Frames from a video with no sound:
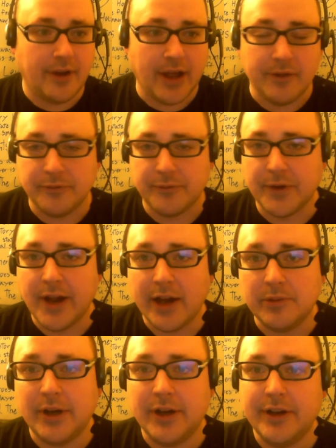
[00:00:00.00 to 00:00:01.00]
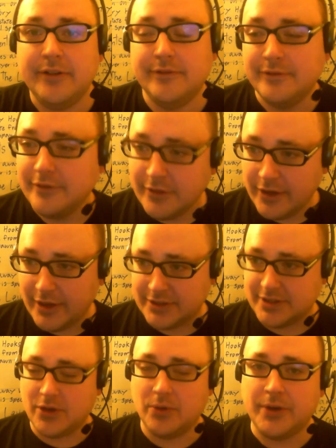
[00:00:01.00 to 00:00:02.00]
I haven't forgot about it.
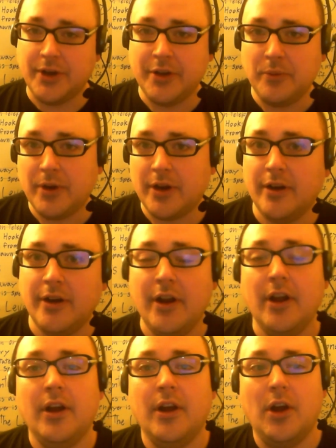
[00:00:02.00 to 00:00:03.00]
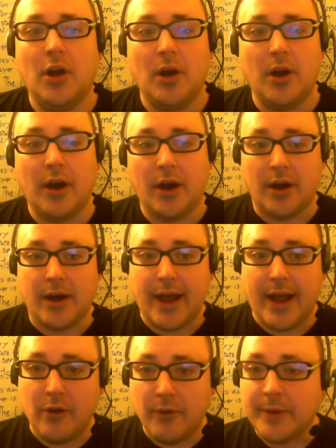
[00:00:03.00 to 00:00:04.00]
It's not going anywhere.
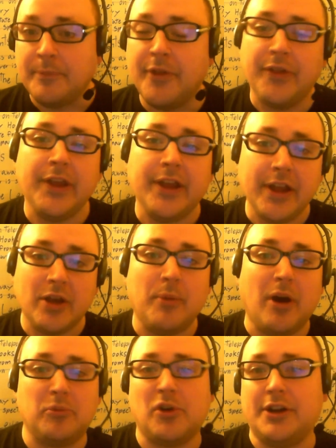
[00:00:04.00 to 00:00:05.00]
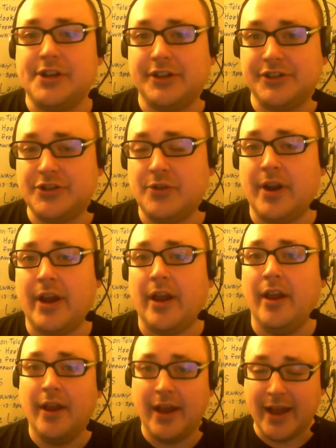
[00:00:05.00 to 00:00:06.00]
How I'm thinking about Project
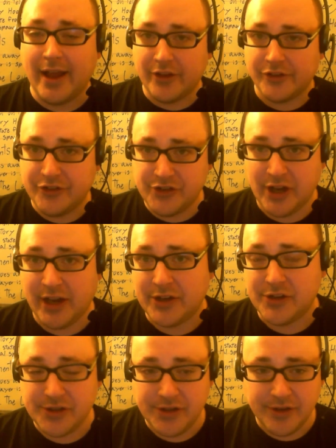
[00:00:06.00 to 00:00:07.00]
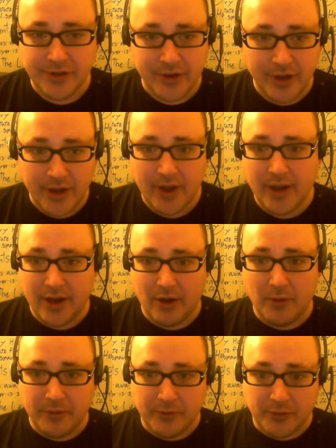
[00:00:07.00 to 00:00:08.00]
Stray has changed.
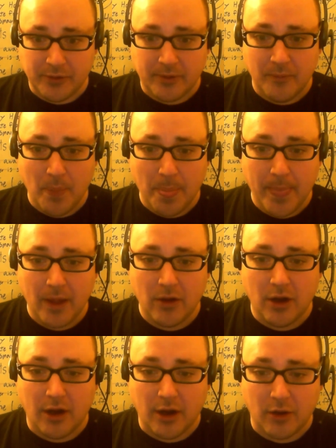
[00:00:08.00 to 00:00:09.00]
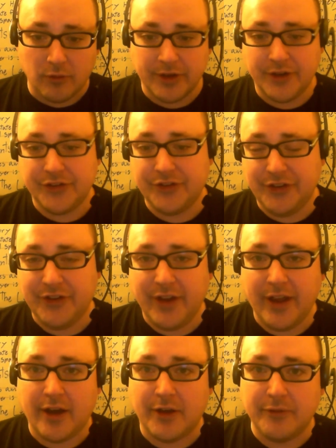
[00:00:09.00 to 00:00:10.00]
However, Arena
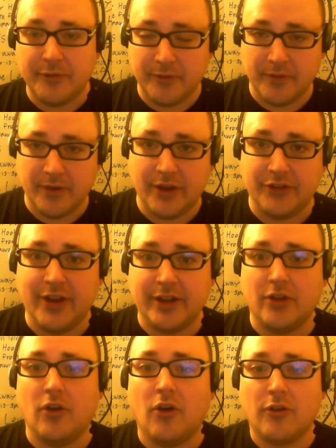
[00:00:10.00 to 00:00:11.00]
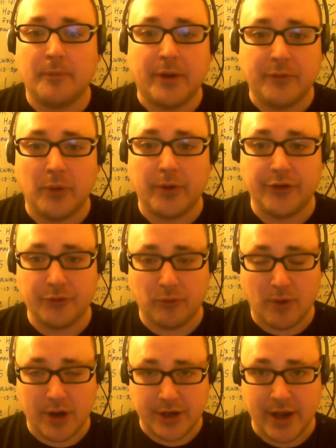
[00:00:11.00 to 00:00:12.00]
CTF is taking all of my focus
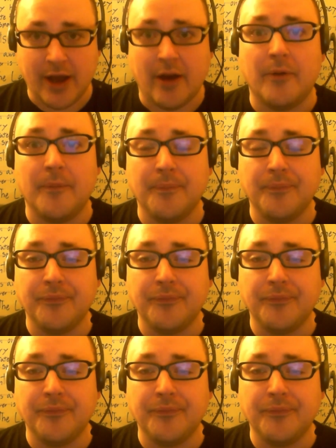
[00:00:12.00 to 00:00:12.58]
right now.